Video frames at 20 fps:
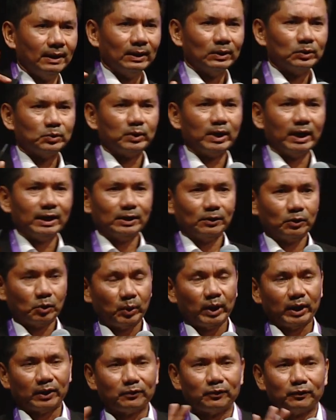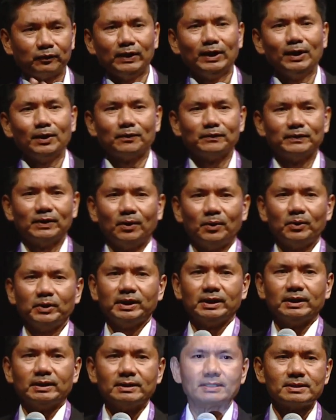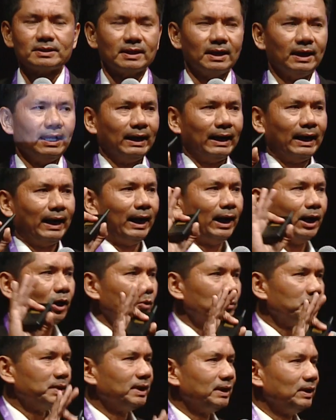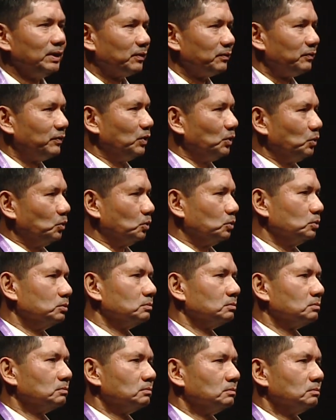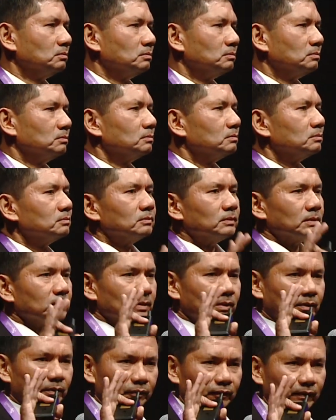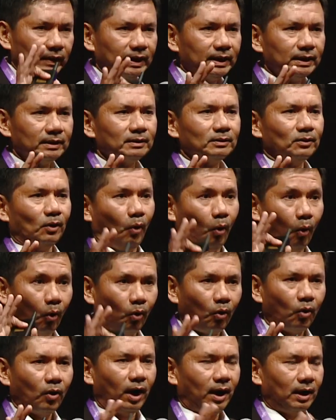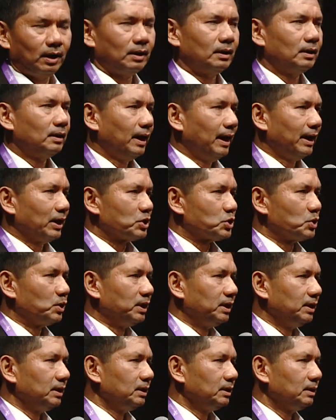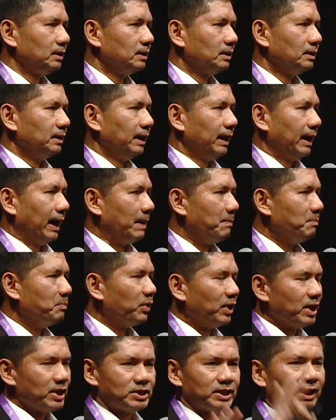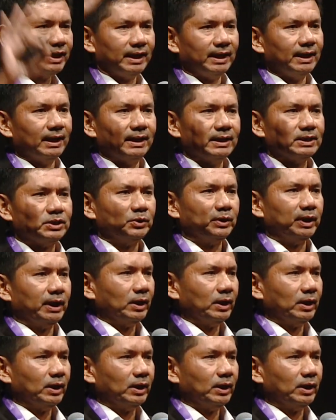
to get a quick feel of the audience, how many of you feel or are actually embracing AI today?